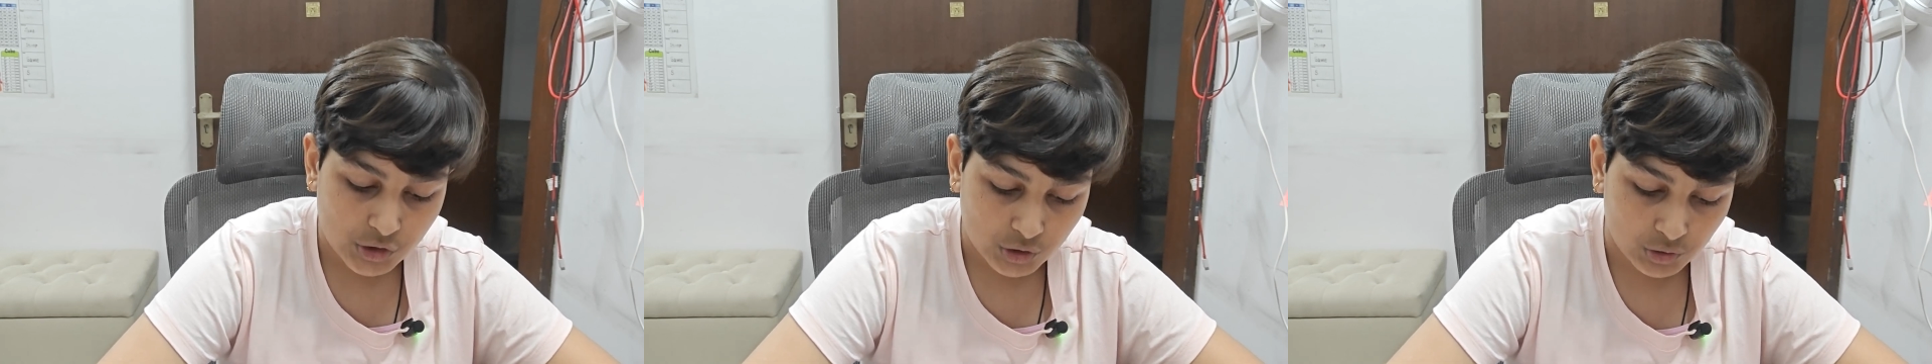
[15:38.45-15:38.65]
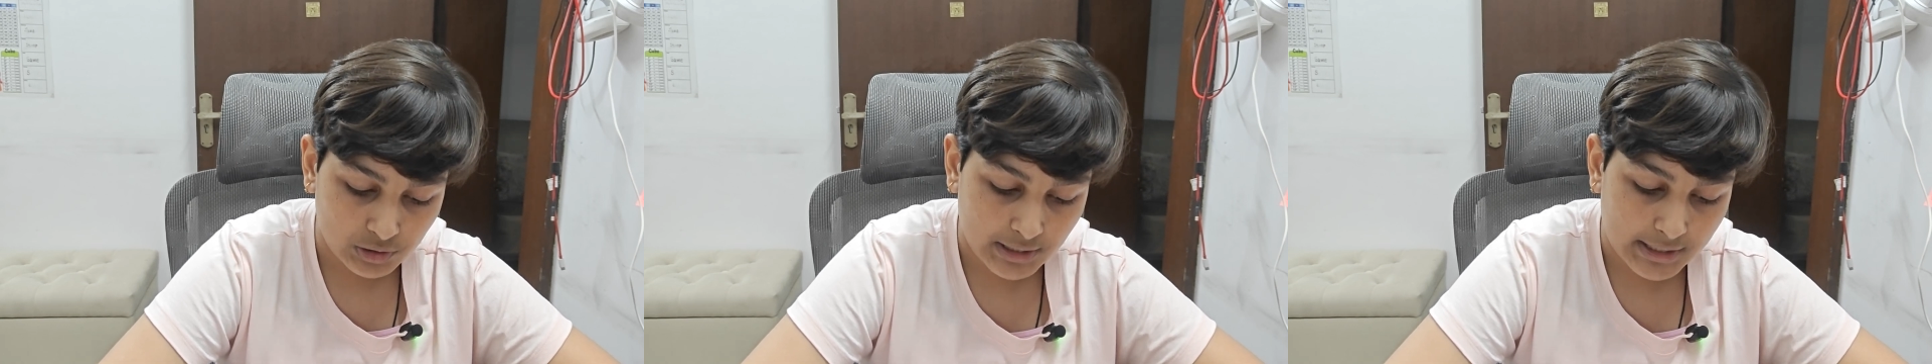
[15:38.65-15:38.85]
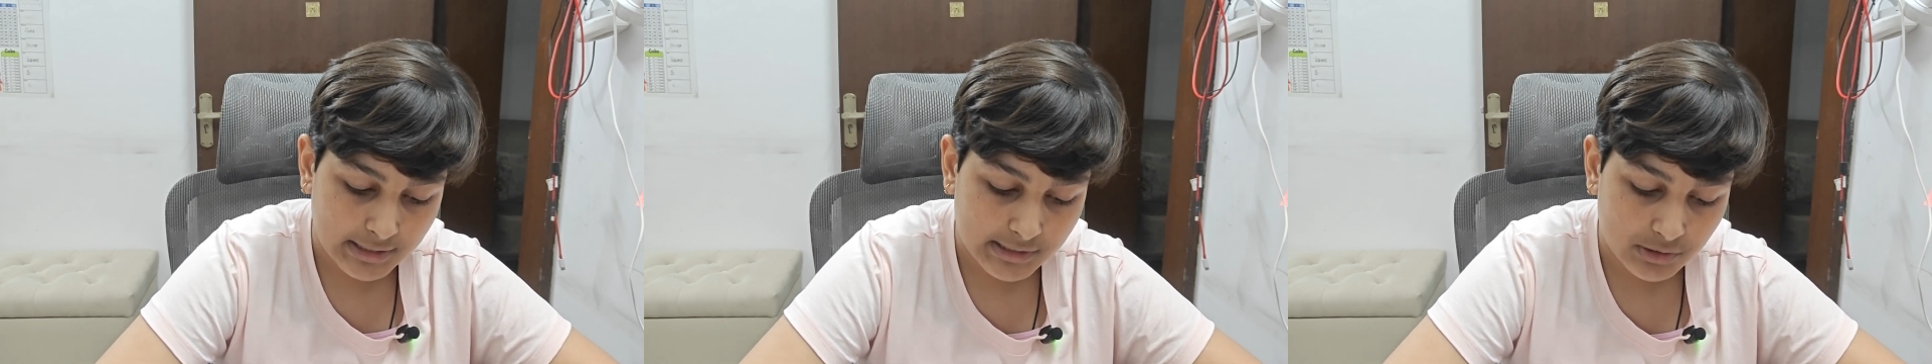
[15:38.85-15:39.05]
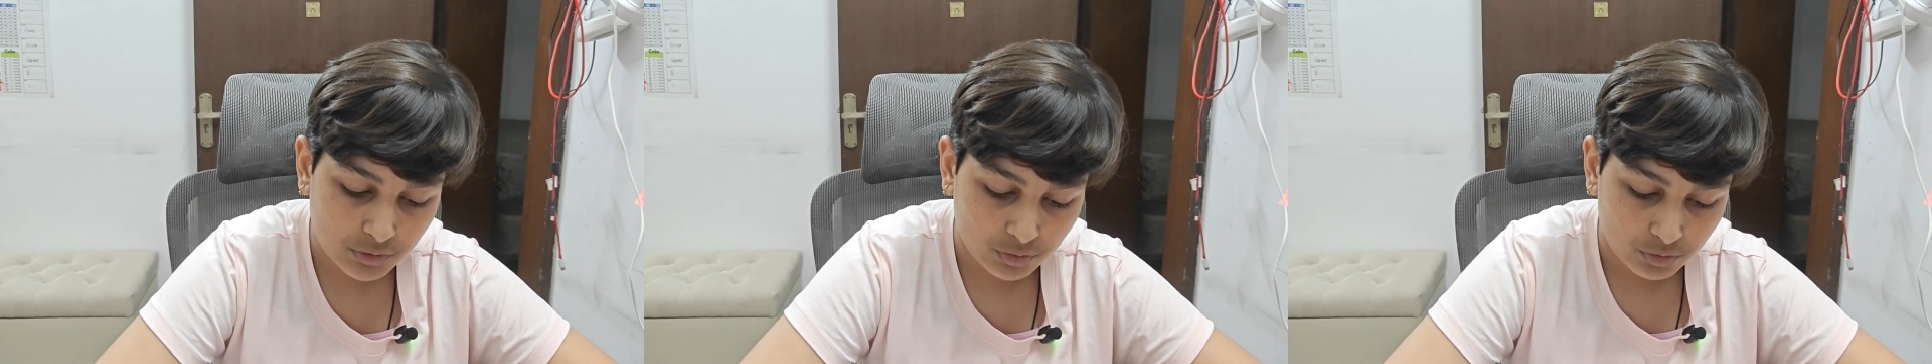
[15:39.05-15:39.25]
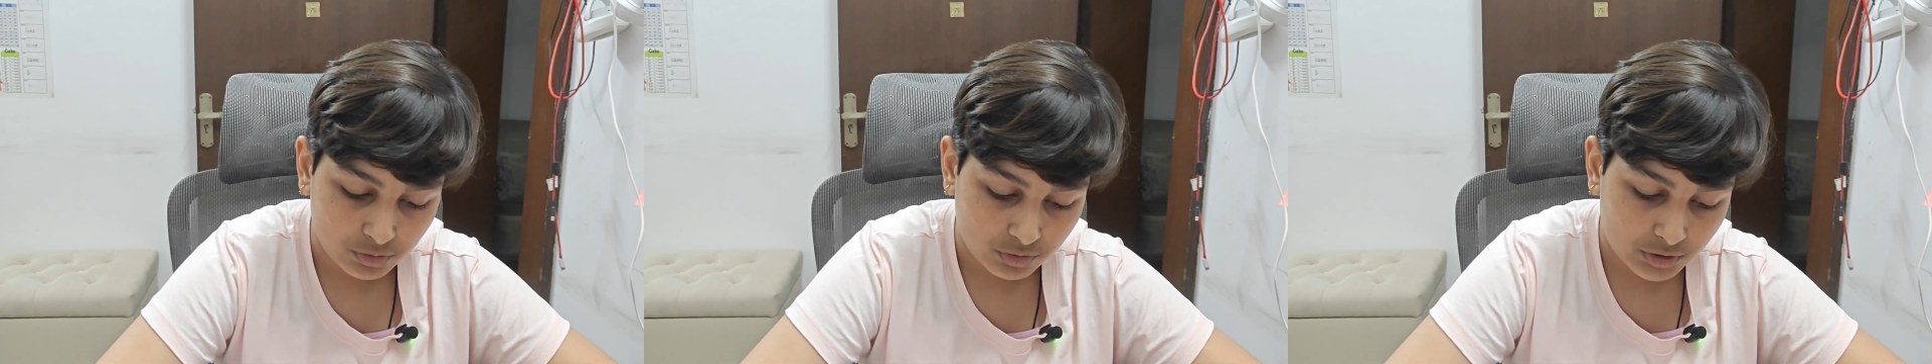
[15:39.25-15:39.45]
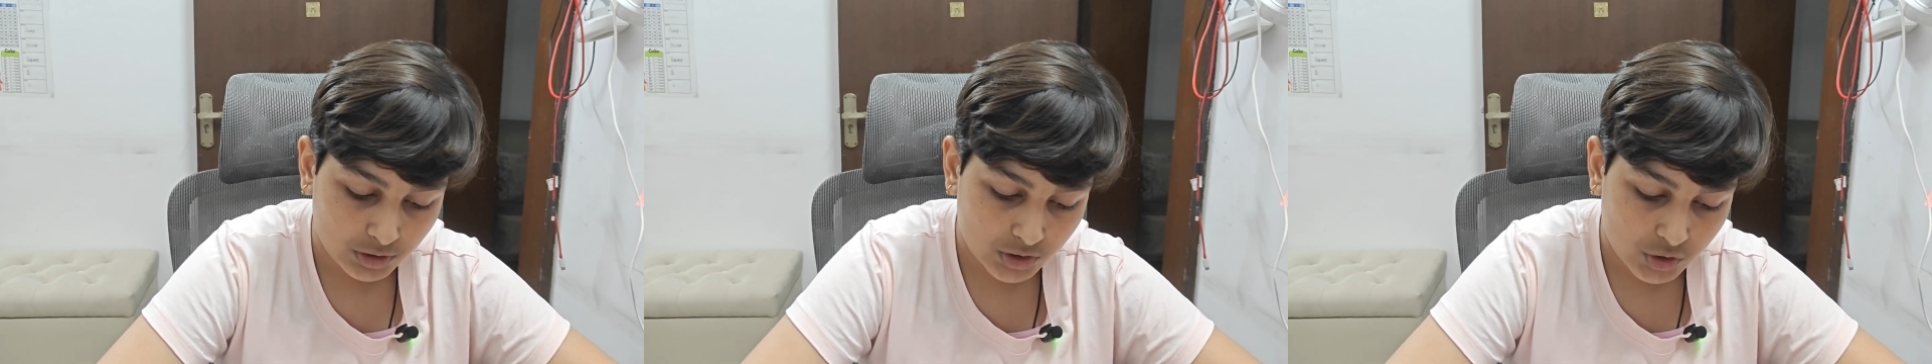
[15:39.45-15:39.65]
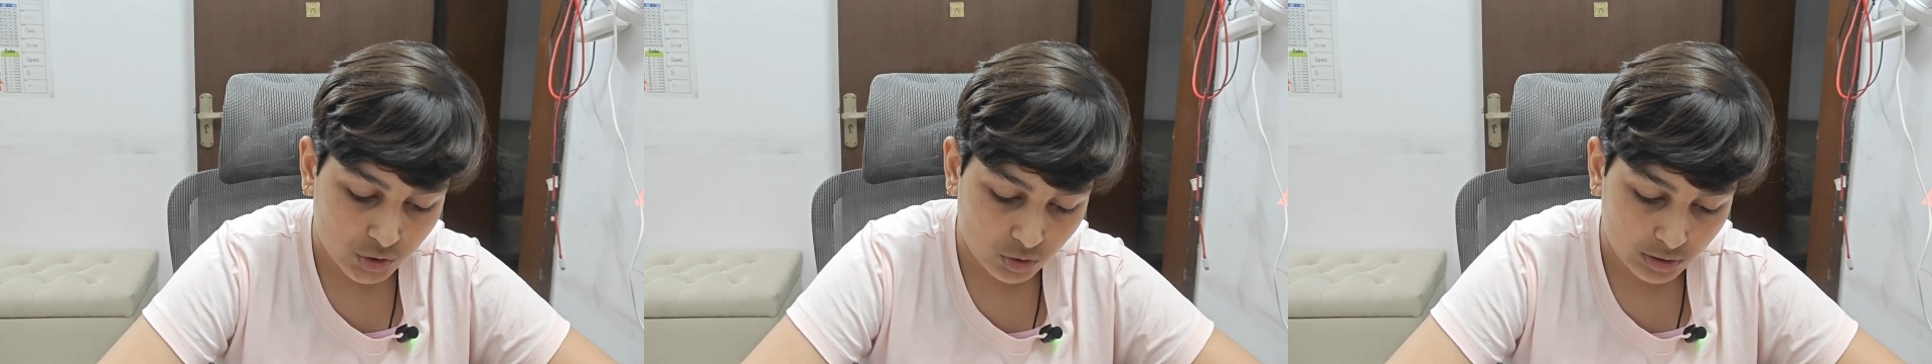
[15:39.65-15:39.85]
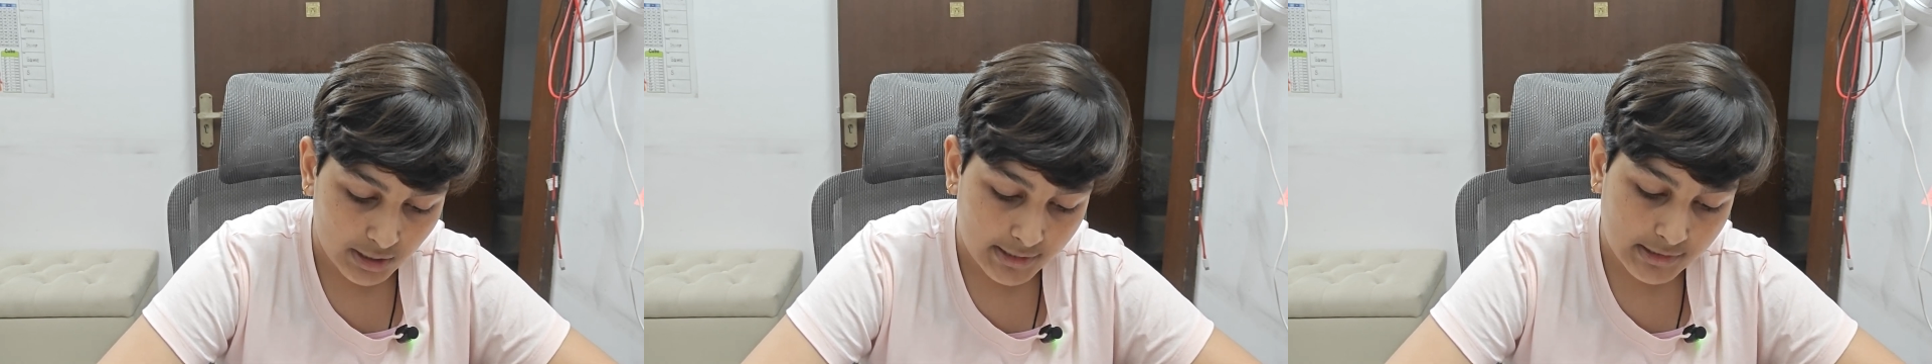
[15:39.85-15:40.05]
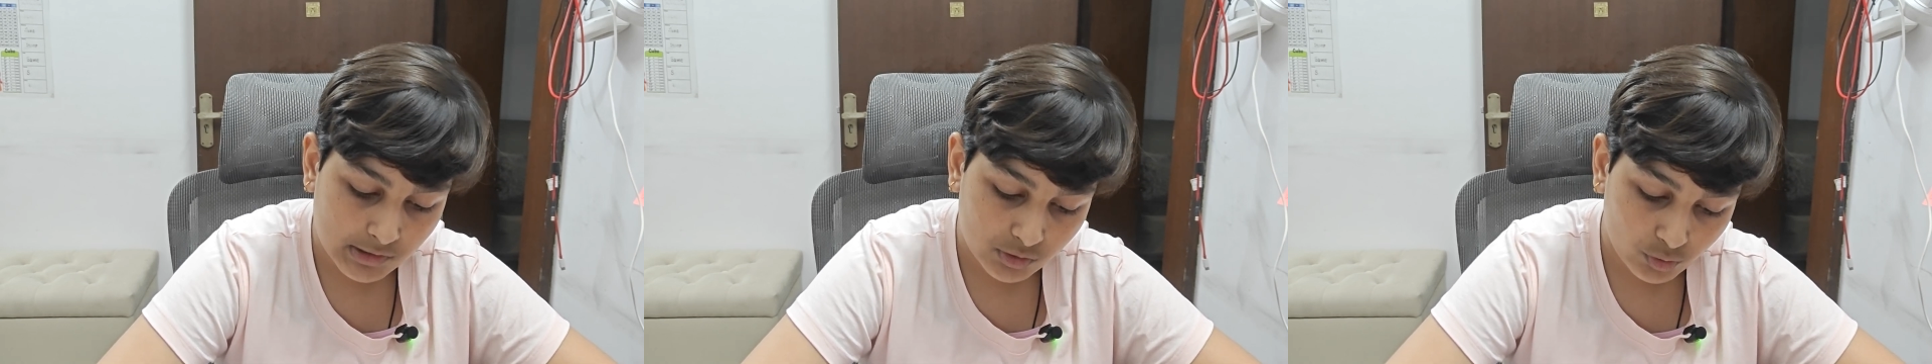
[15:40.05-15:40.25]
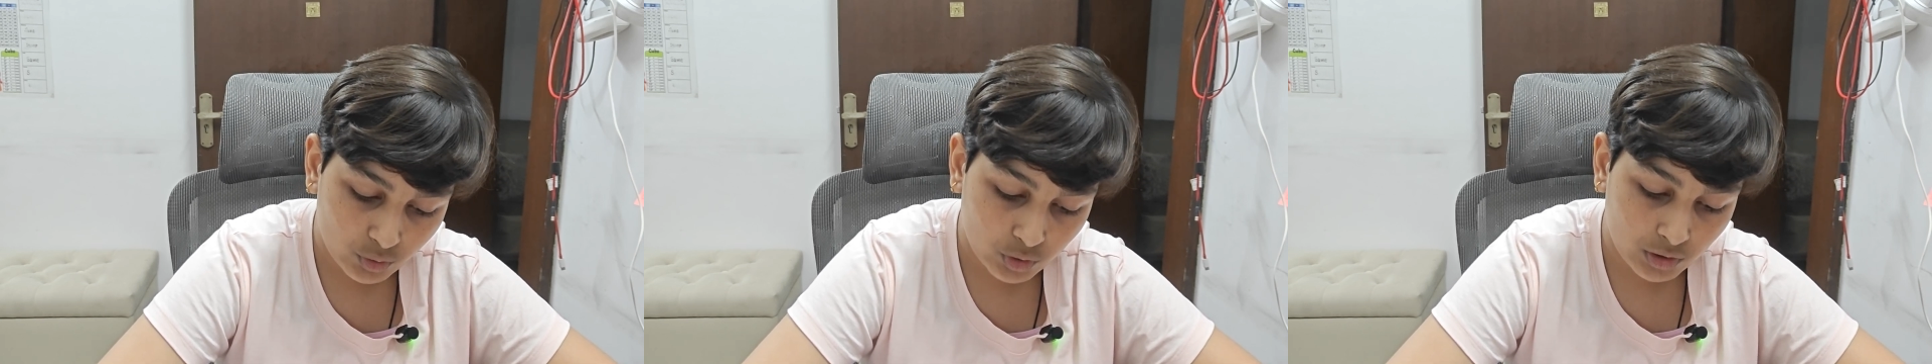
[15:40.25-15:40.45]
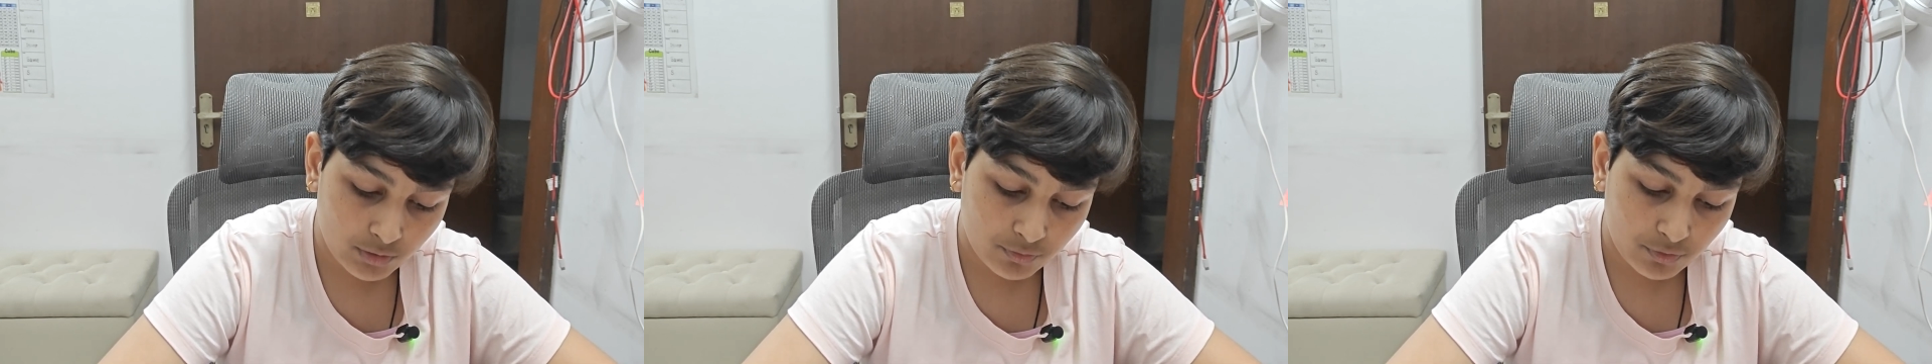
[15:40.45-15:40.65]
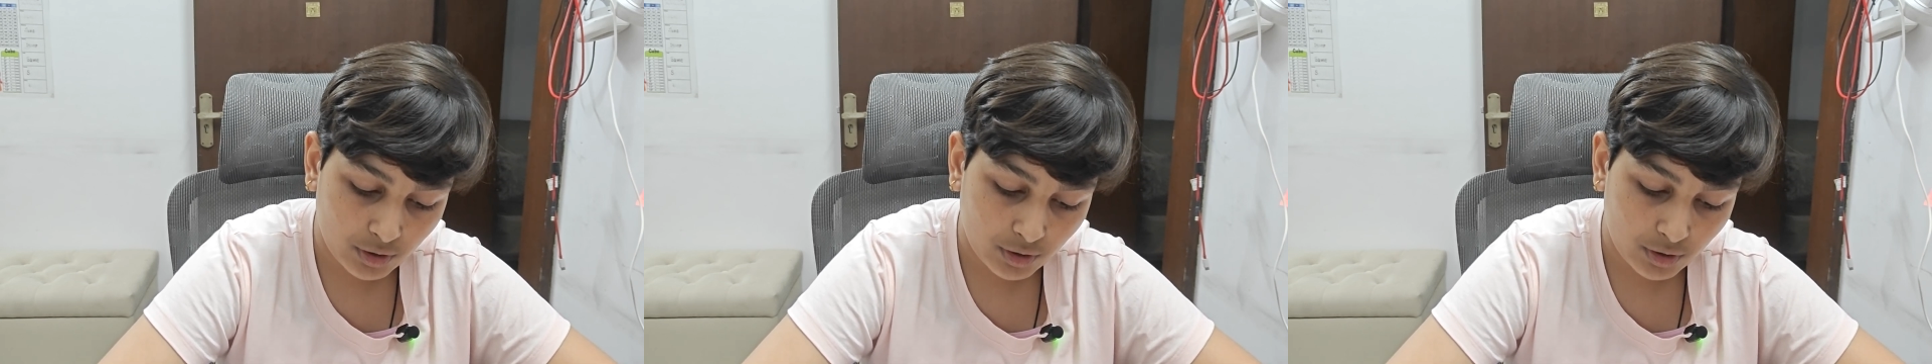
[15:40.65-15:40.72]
Cholas ruled